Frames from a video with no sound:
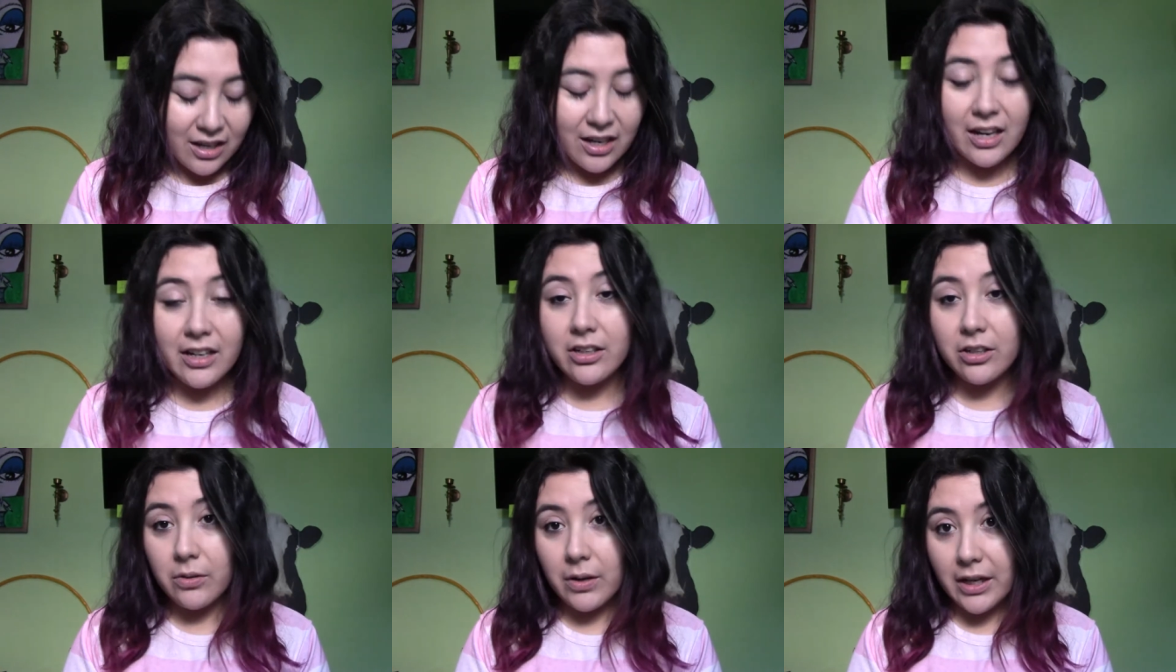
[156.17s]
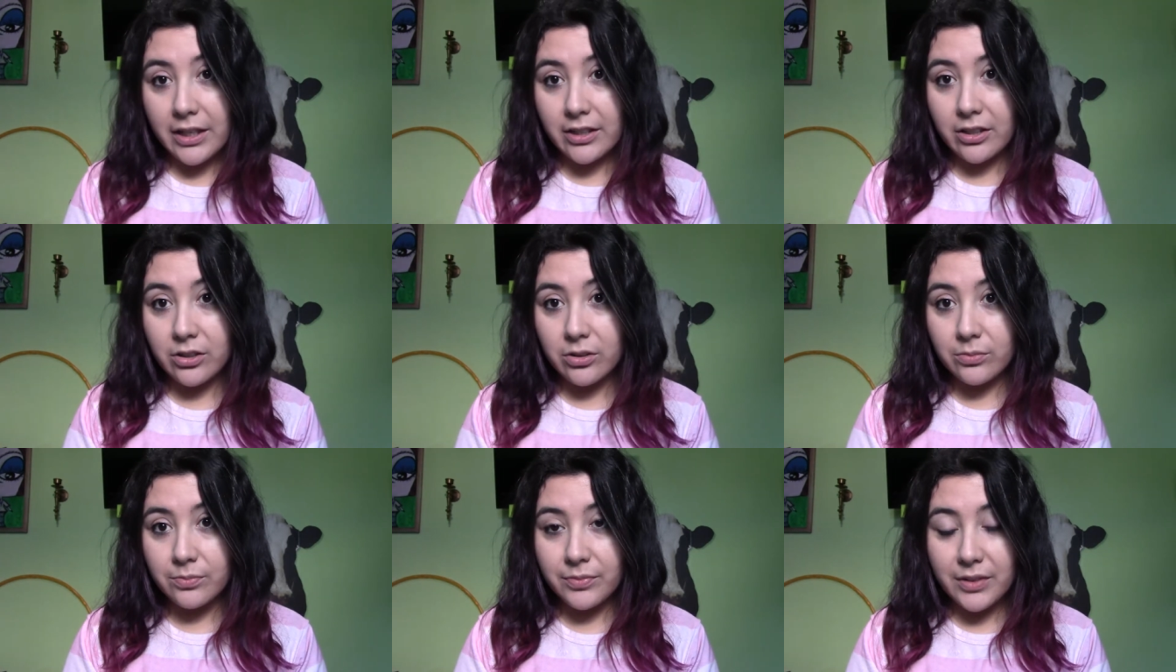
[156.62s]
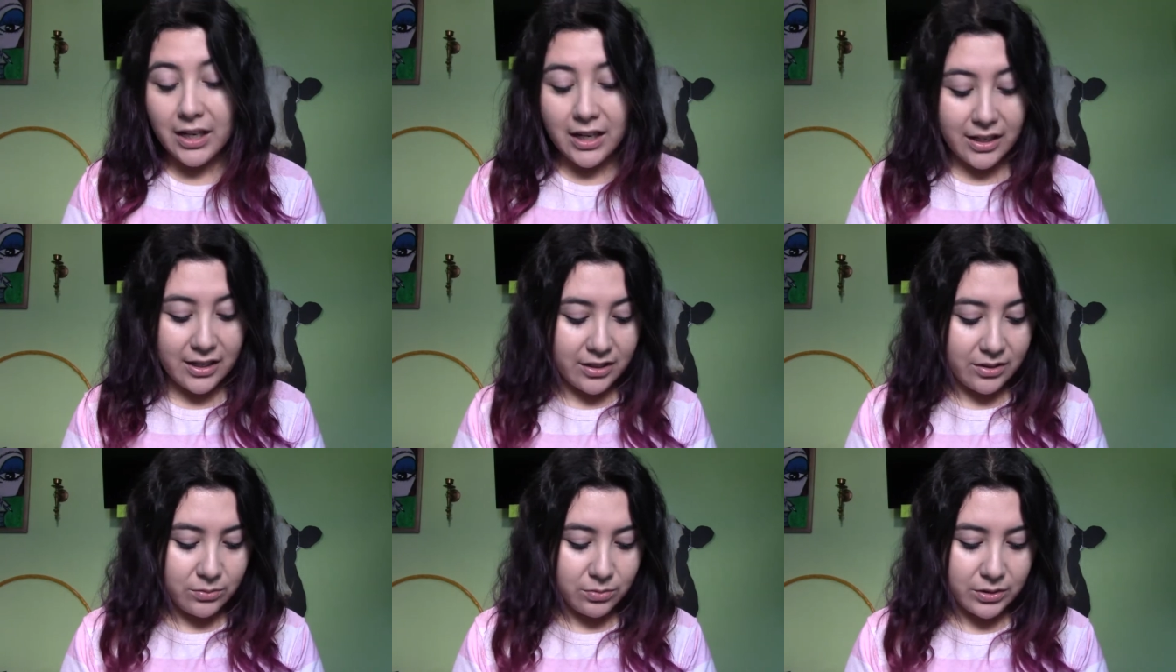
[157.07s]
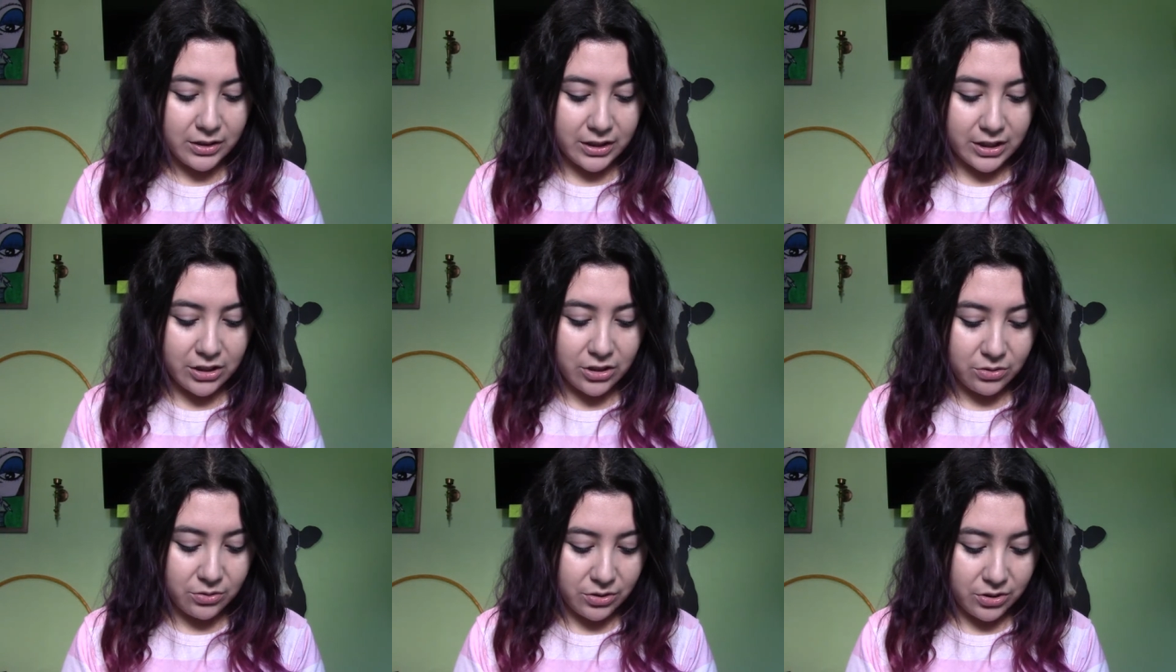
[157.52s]
I know I don't. I
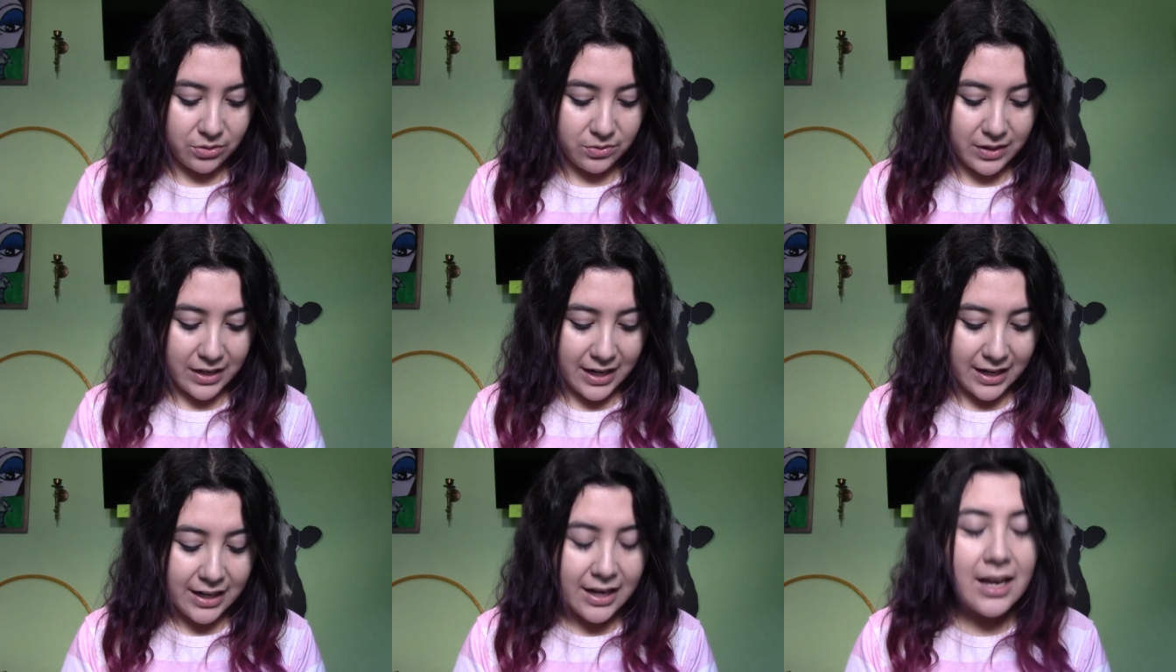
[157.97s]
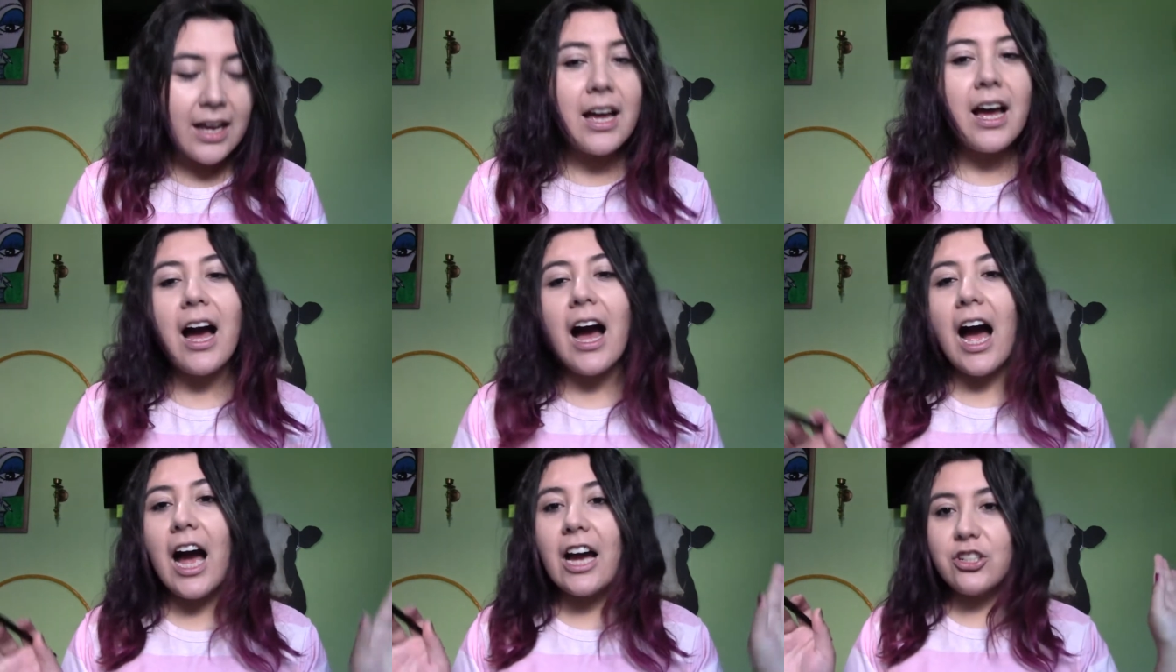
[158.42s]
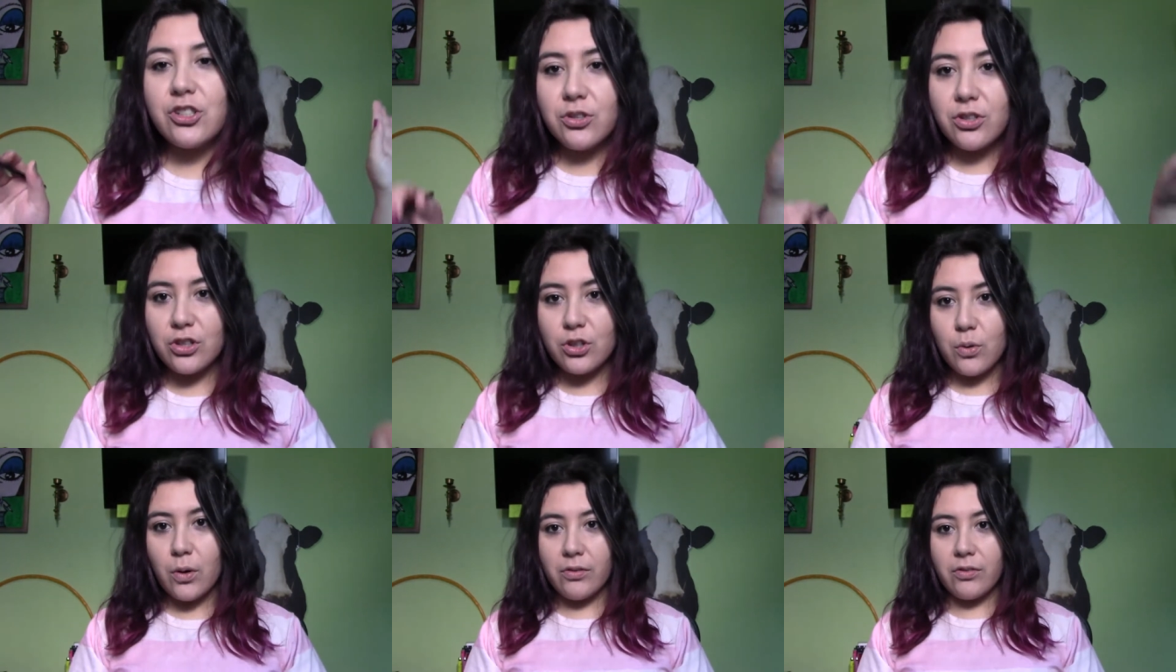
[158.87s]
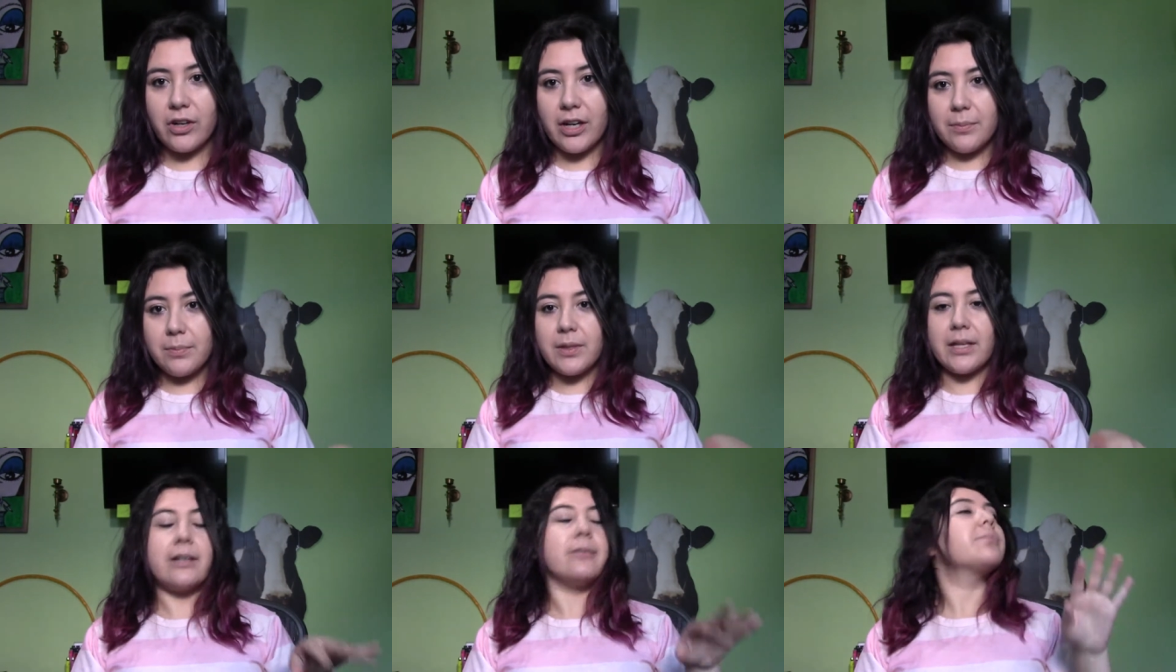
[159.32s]
really don't do that. I do the tall
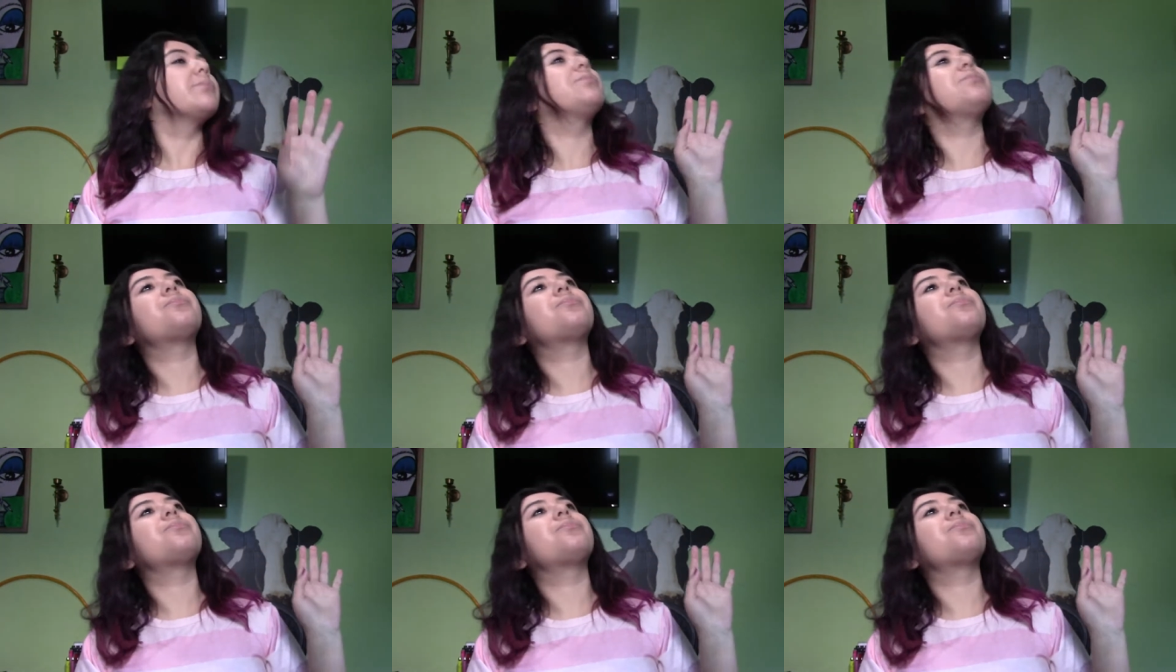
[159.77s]
grape thing.